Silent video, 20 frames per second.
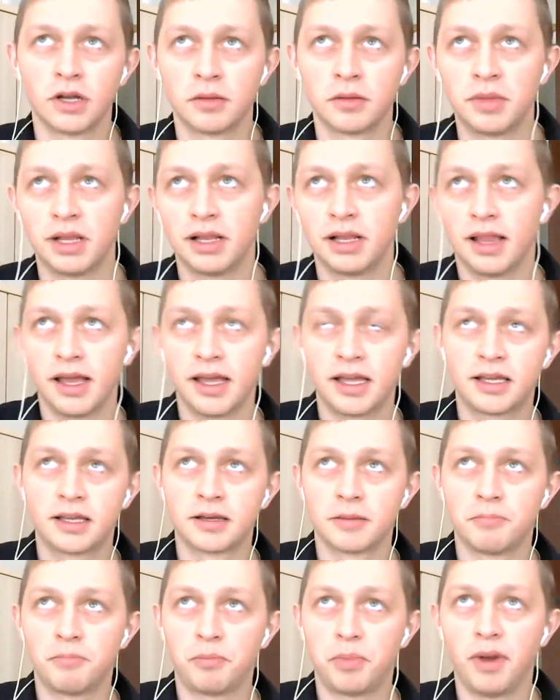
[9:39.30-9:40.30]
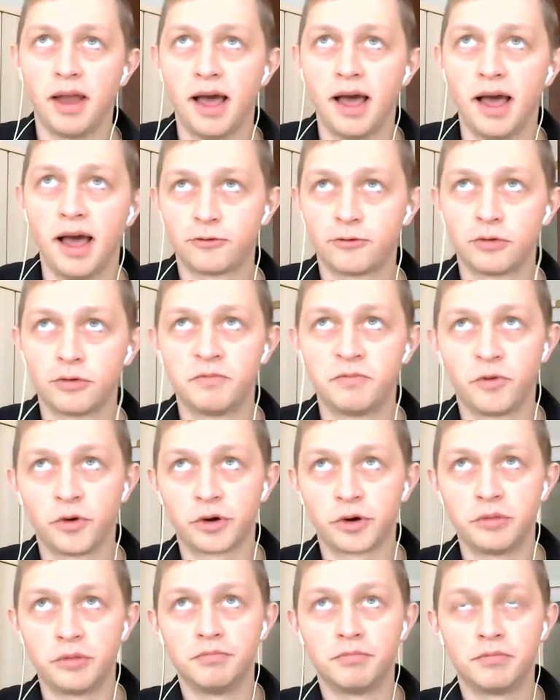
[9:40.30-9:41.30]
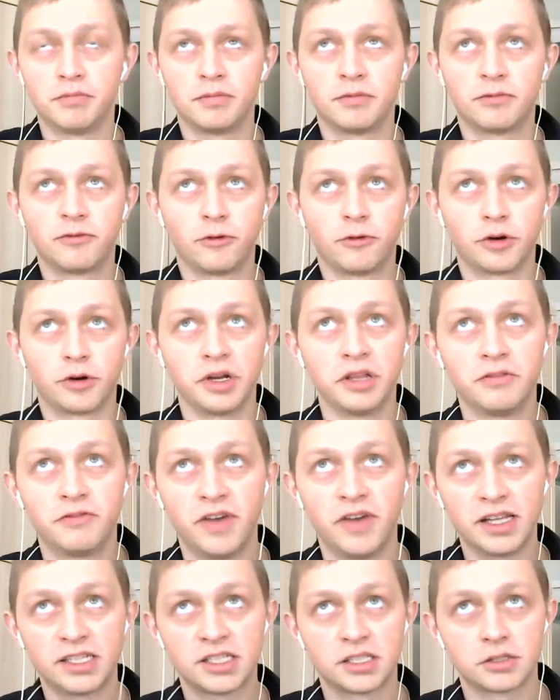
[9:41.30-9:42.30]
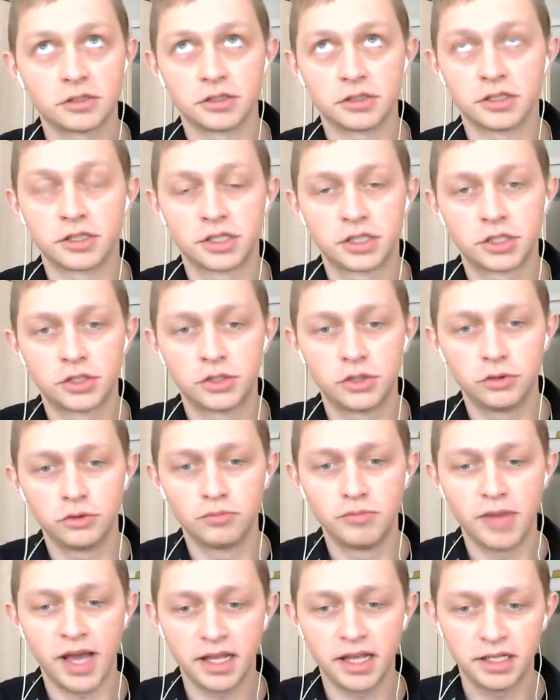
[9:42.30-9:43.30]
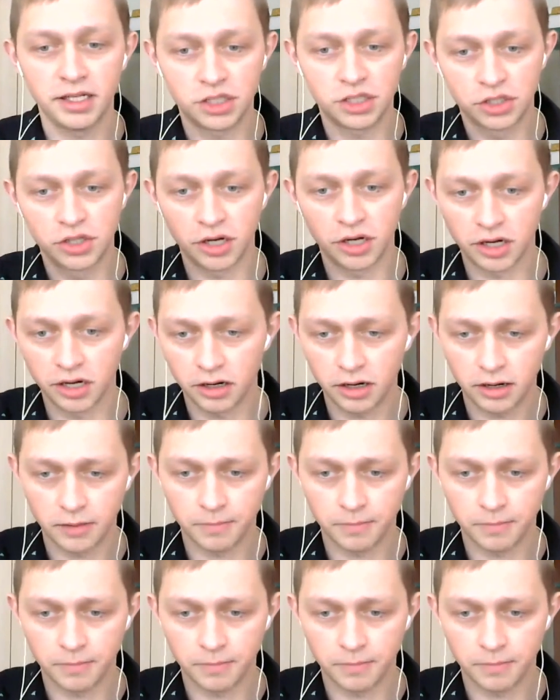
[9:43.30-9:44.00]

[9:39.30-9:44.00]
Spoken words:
be like a platform for investors to manage their